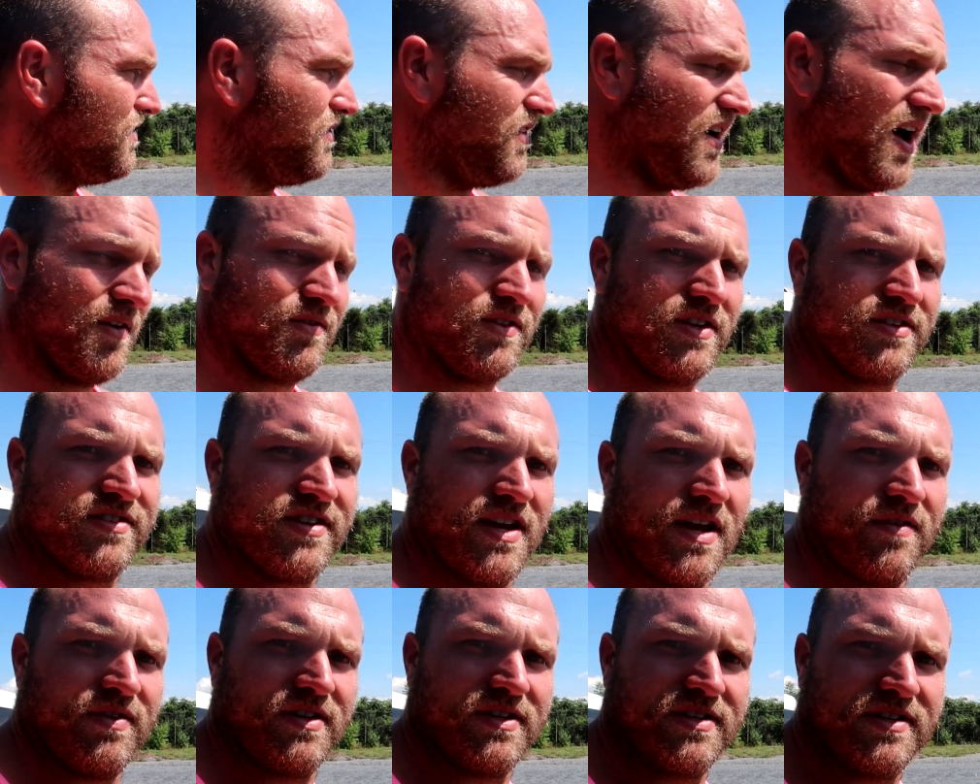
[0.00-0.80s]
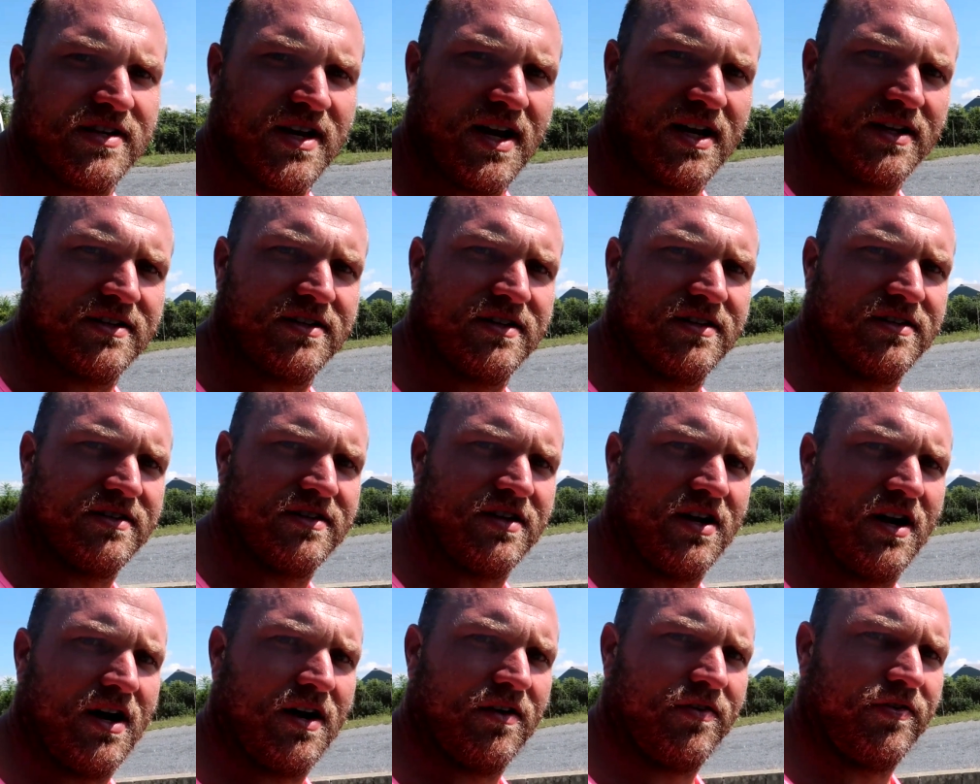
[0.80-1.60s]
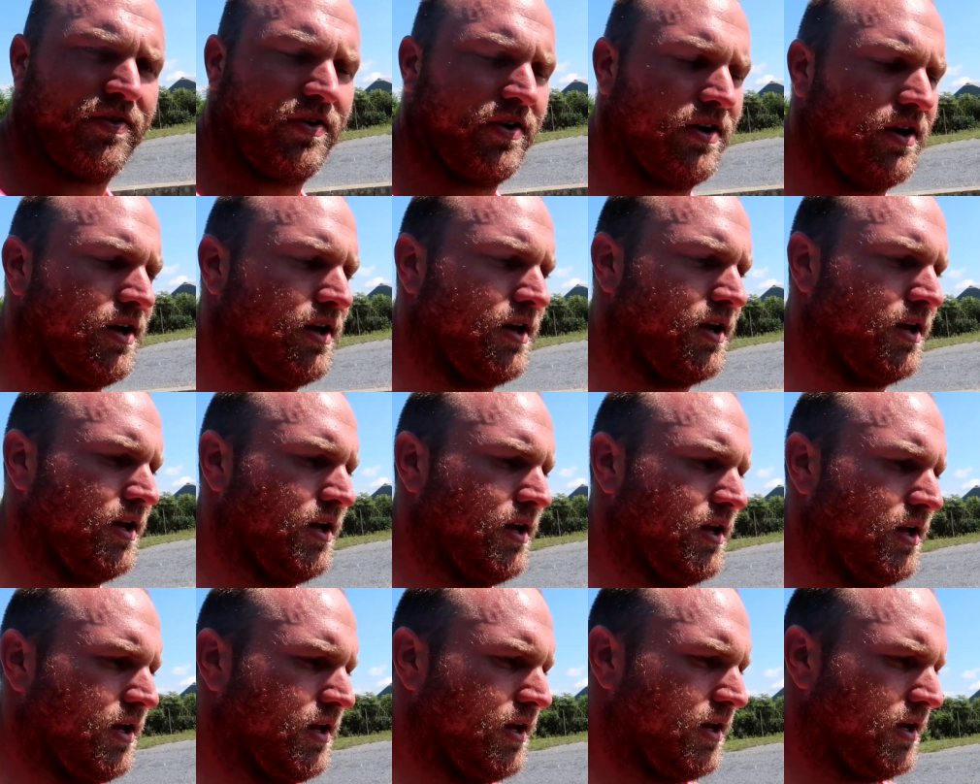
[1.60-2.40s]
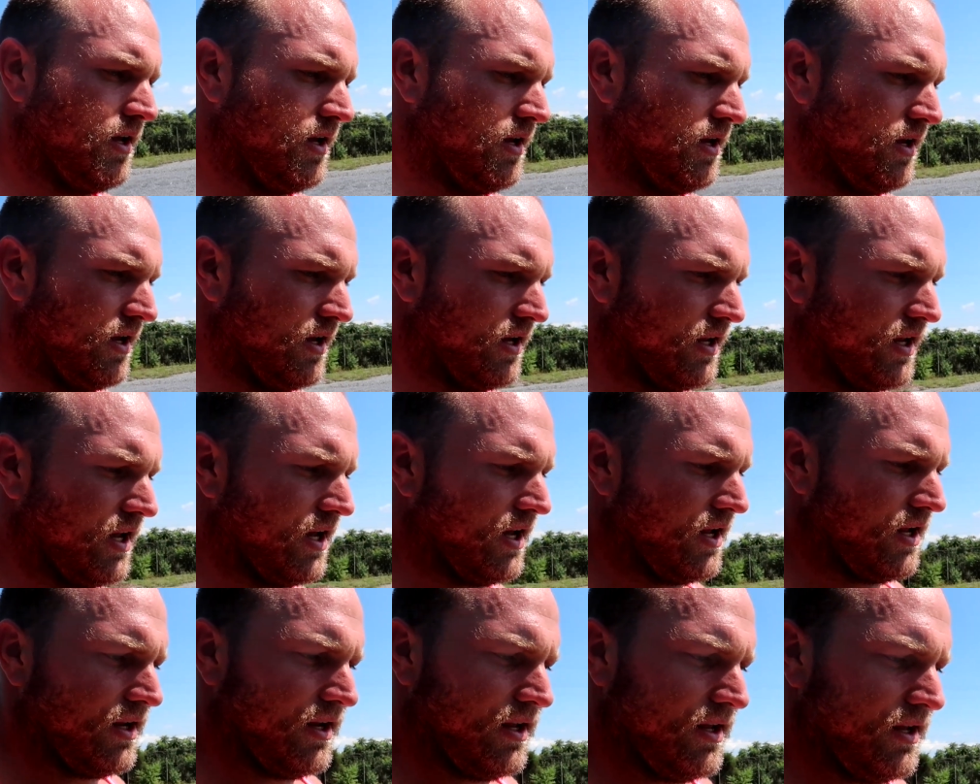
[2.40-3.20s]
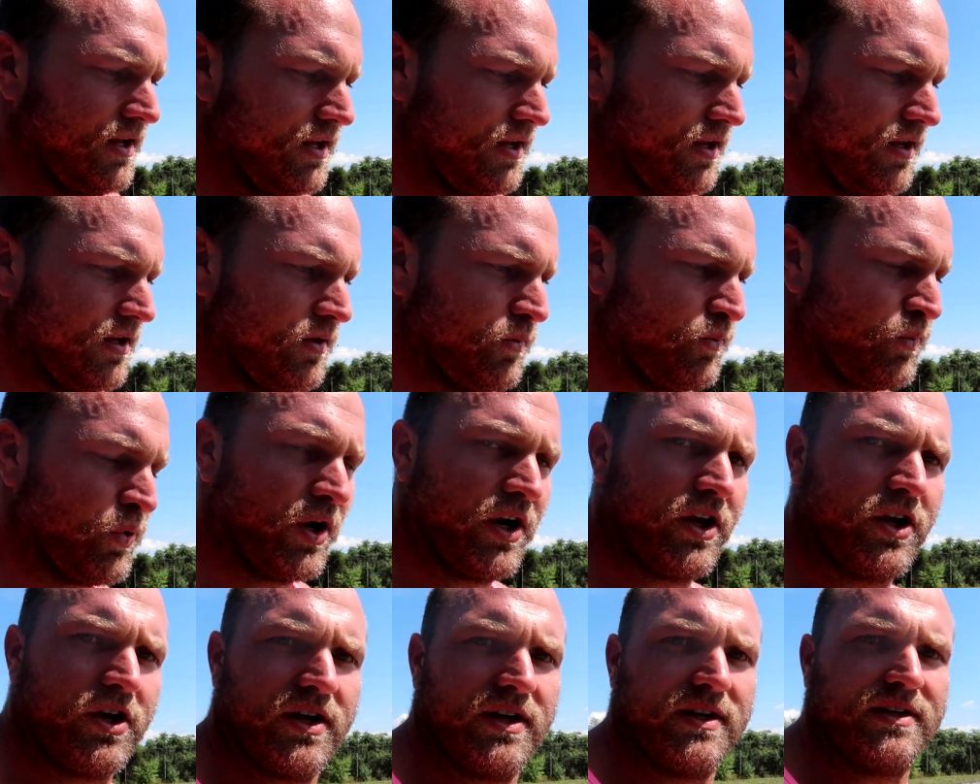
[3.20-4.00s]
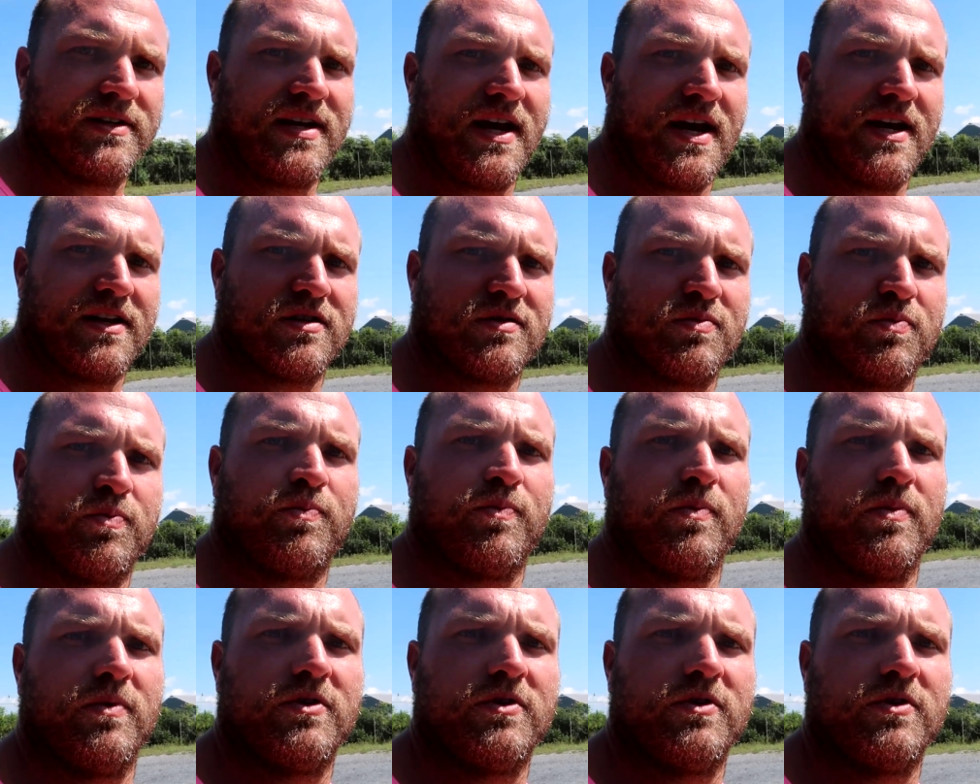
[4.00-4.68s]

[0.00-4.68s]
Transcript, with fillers: Five to seven sets is tough. Again, pretty good intense